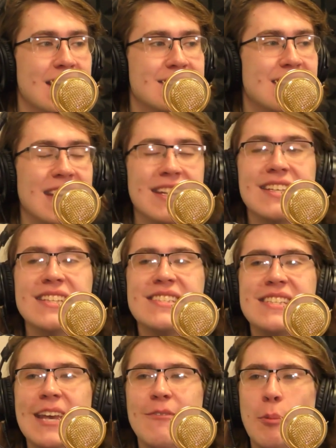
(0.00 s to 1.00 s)

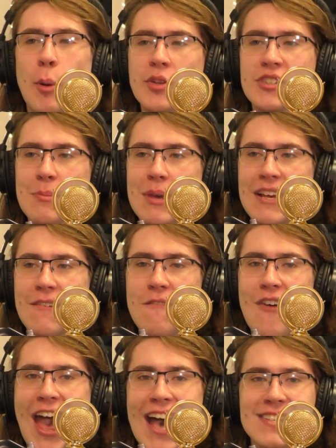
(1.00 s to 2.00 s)
inconceivable to me,
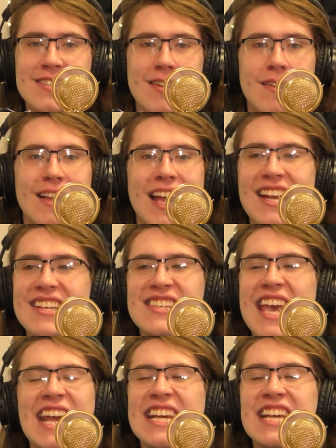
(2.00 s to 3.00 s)
Faz. It is
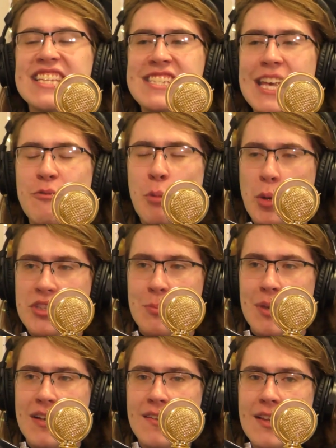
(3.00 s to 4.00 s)
inconceivable to
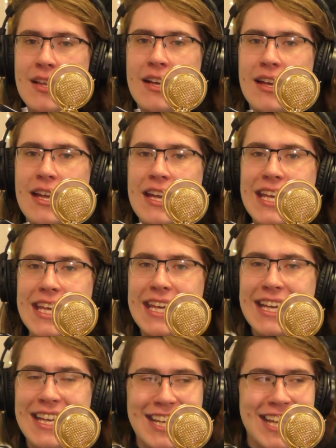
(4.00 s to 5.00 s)
me.
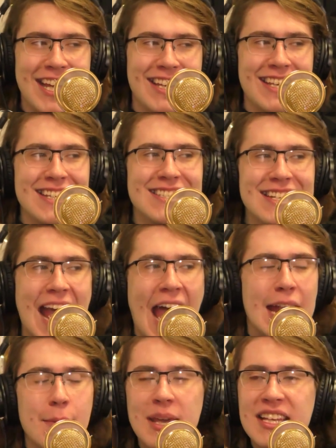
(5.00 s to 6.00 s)
He is an
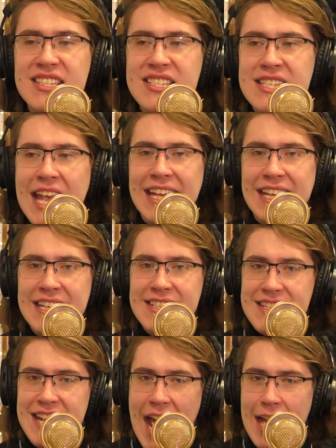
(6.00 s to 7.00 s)
enemy of the state. He is
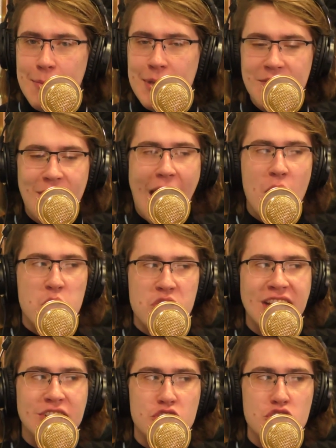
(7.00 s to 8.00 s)
an enemy of how
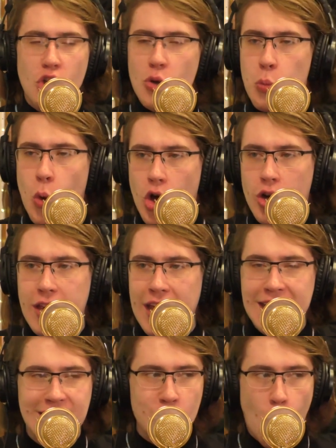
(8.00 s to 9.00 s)
things should work
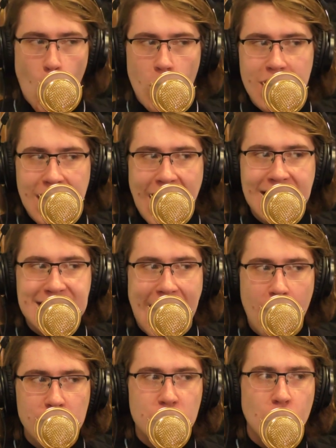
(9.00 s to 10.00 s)
in an organized
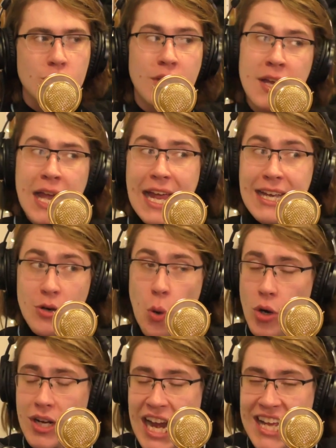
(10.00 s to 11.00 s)
household, in an
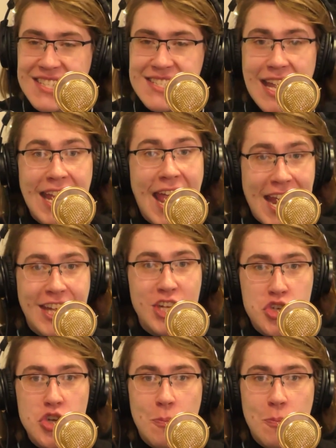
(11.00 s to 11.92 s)
organized state, and he should be